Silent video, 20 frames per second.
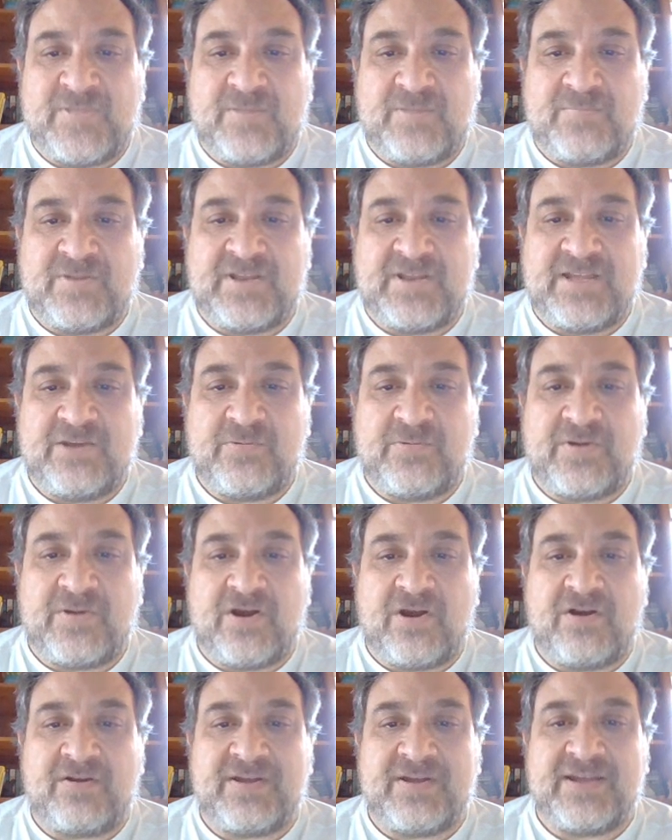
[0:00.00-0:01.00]
But here we
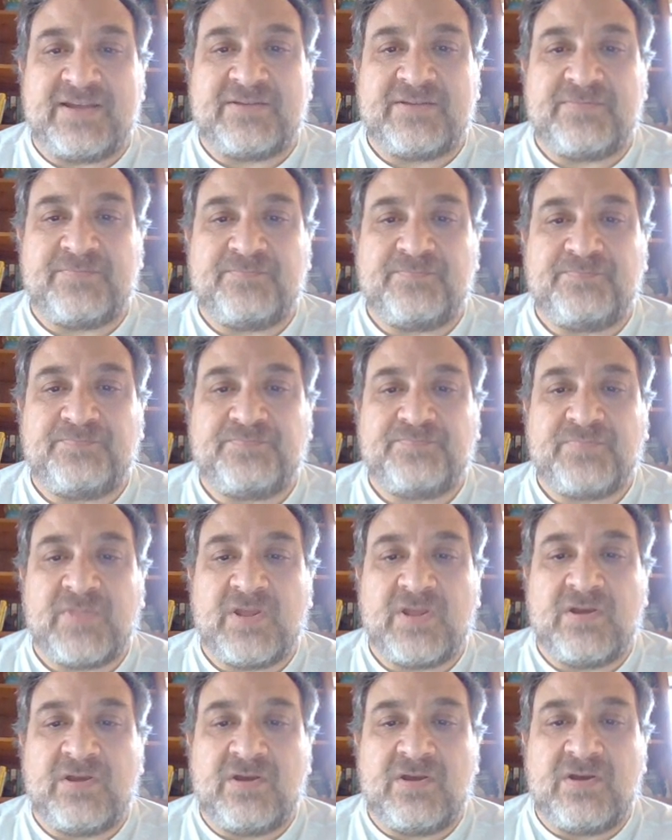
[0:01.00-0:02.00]
are in
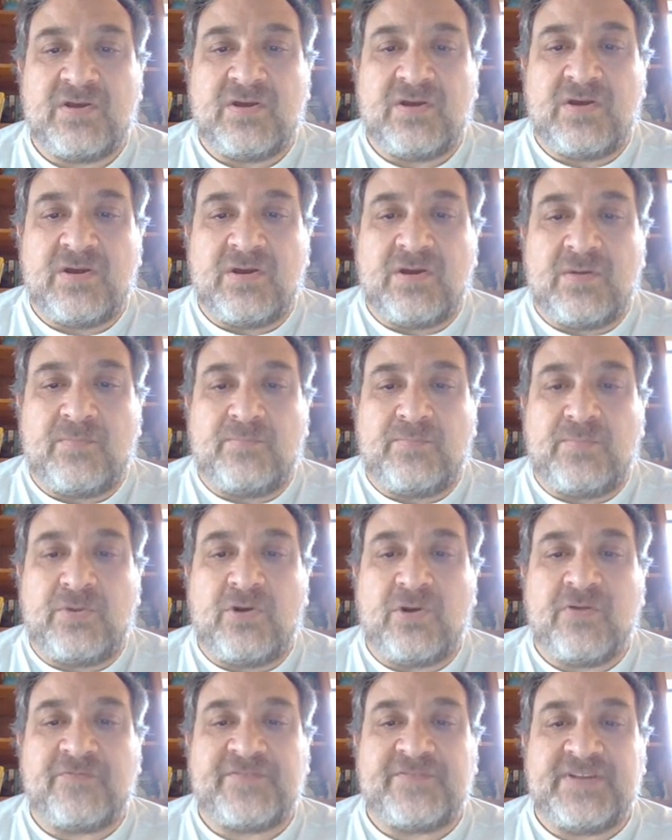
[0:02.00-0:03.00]

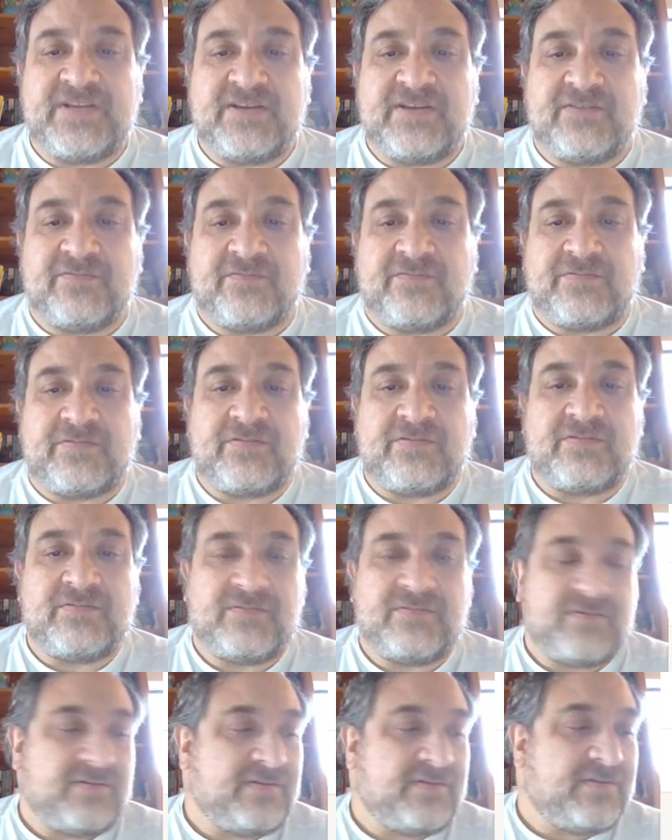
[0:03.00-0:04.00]
Plovdiv.
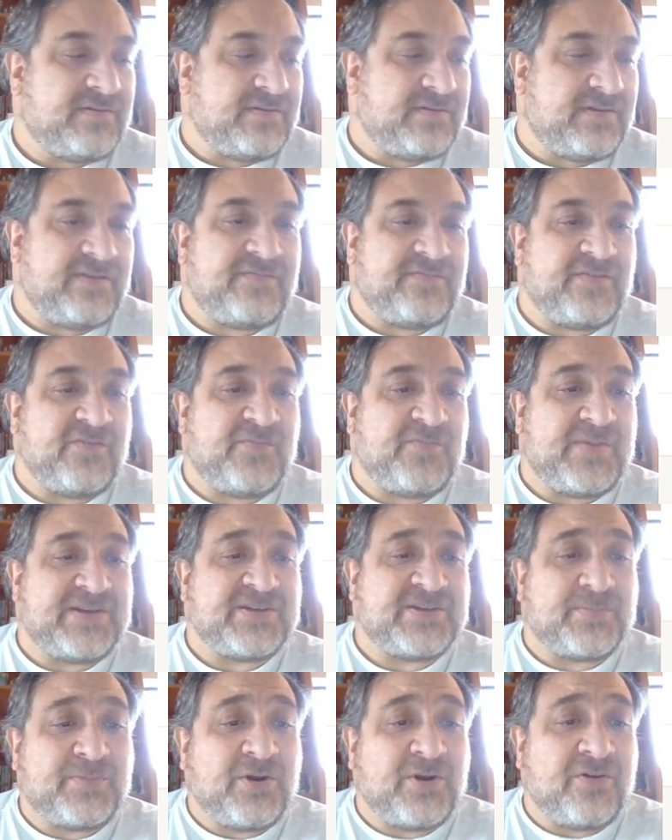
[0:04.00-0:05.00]
If you've
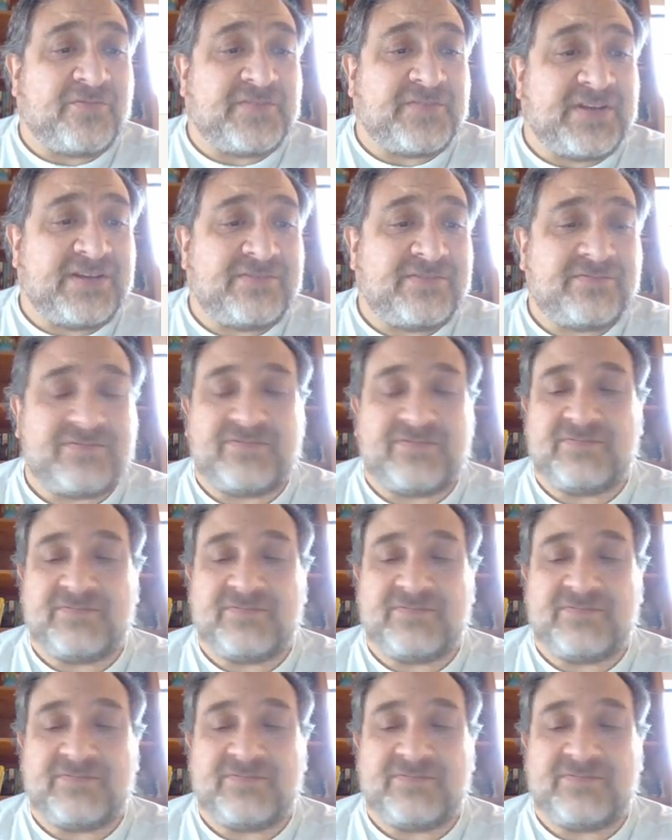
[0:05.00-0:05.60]
been to Plovdiv,